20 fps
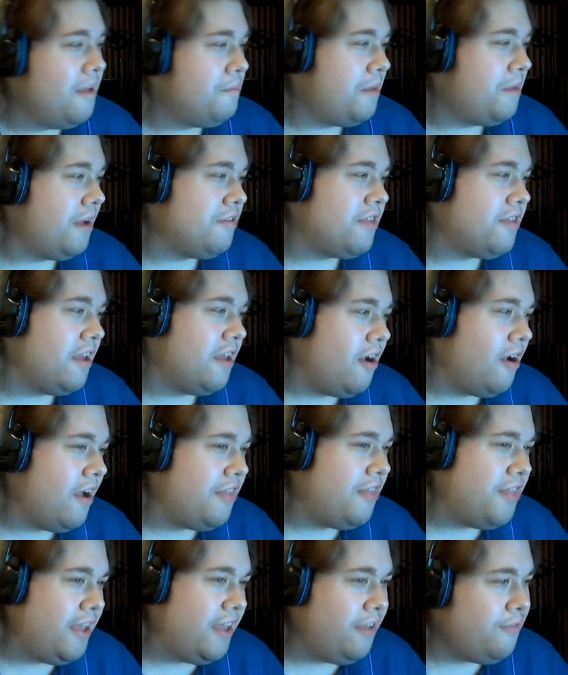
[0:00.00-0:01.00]
But I was like, all
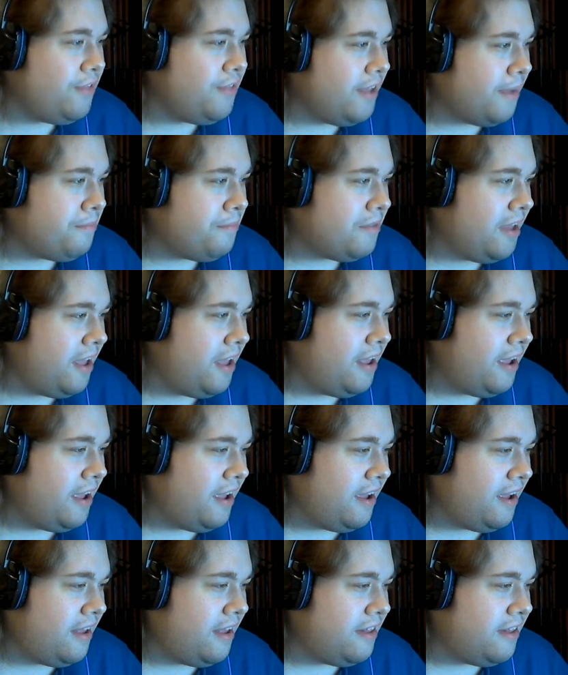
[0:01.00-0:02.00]
right, thank you for the update.
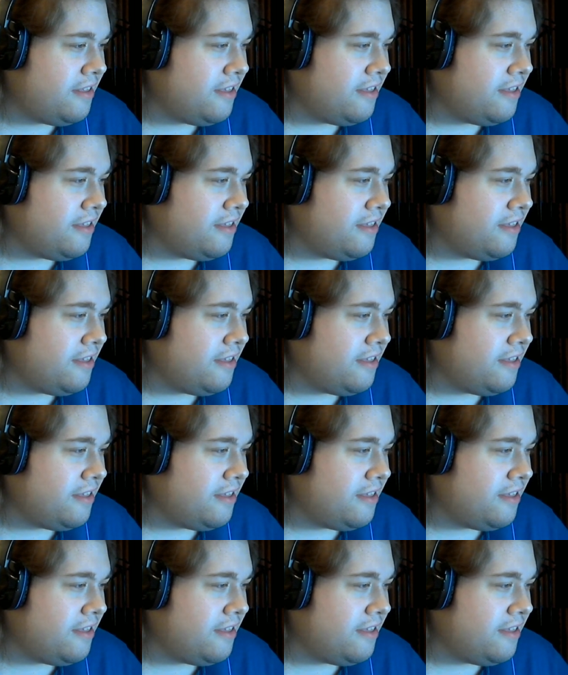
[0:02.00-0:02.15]
And